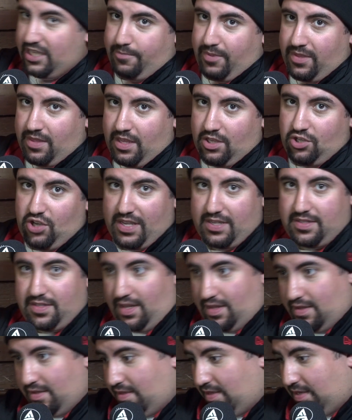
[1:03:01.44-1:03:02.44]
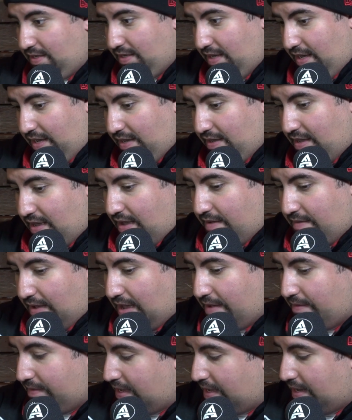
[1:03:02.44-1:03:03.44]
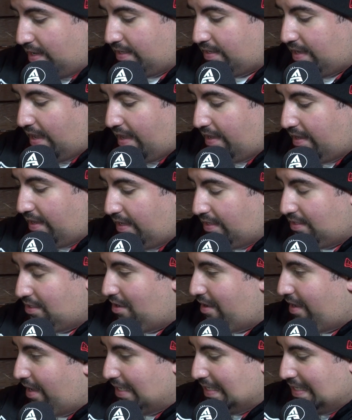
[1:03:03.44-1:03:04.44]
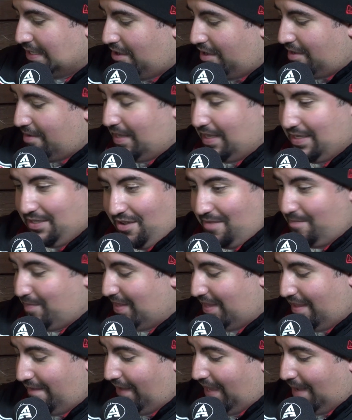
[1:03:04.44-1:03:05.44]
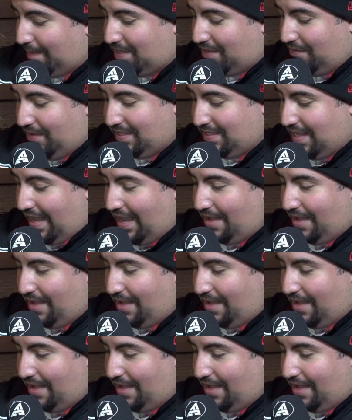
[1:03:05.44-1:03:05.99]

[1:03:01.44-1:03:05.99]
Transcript: He's been the jester this year. I, yeah. I to say he's not he's not he's not been living up to his